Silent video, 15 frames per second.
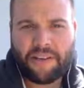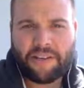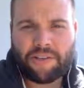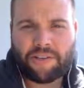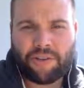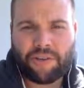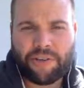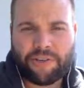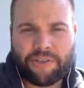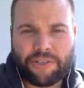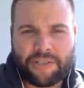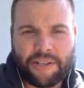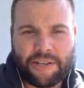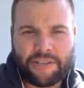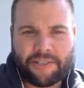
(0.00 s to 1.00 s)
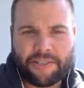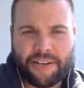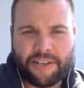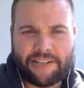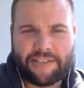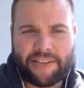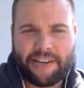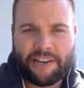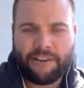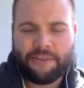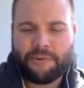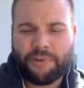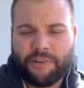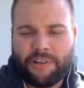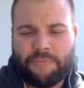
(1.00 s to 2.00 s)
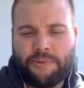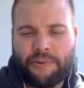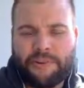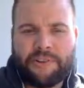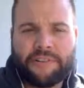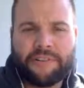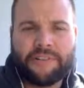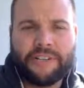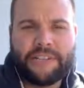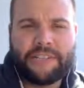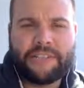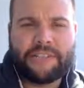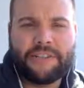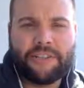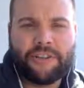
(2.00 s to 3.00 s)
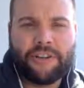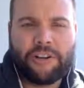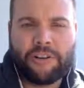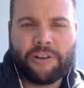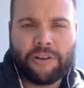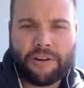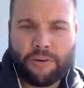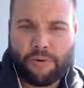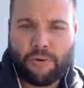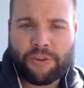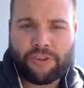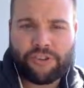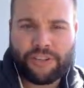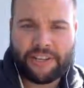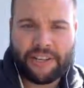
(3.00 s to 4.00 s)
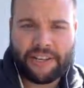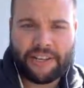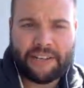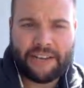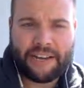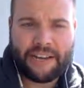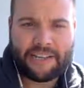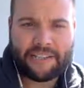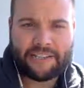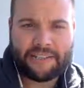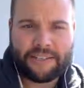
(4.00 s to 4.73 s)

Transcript: So here's Skyscanner. We're going to put in our origin again as